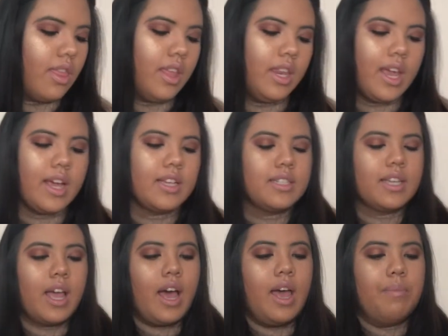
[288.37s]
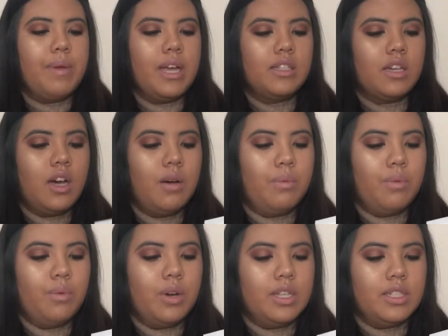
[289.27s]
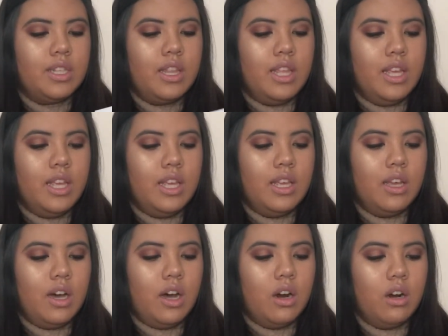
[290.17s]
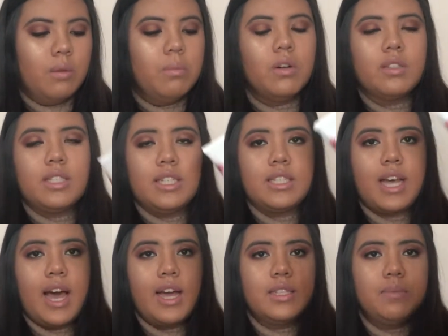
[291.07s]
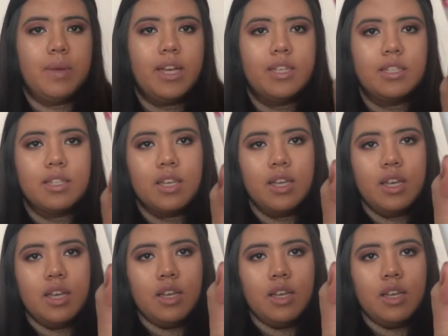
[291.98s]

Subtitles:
The next guy I picked up was the Herbal Detox mask.